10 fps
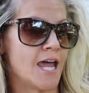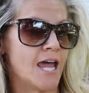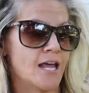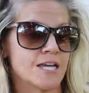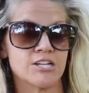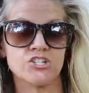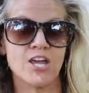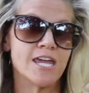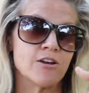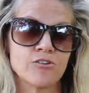and I can
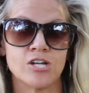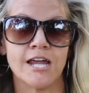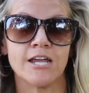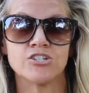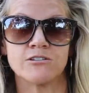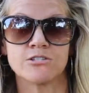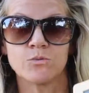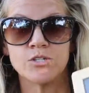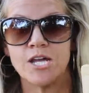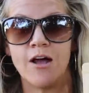interchange and
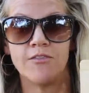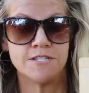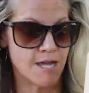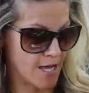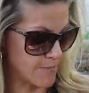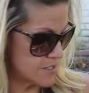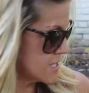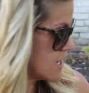switch out the times